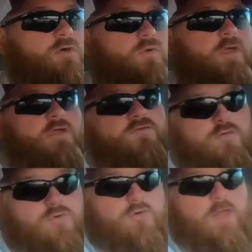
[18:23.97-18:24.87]
we get a
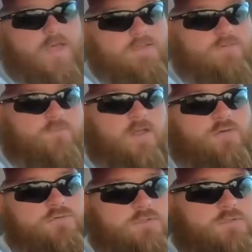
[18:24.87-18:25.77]
few more likes,
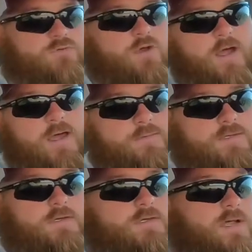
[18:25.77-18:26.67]
follows, and subscribes
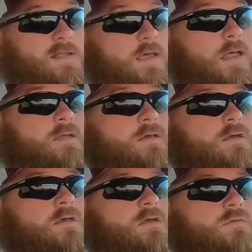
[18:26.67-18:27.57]
and things like that,
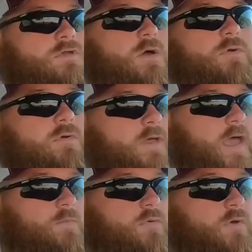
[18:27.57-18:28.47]
which I'll be really
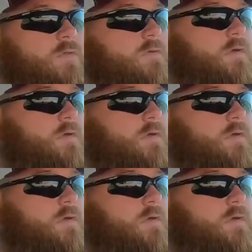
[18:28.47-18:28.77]
happy with.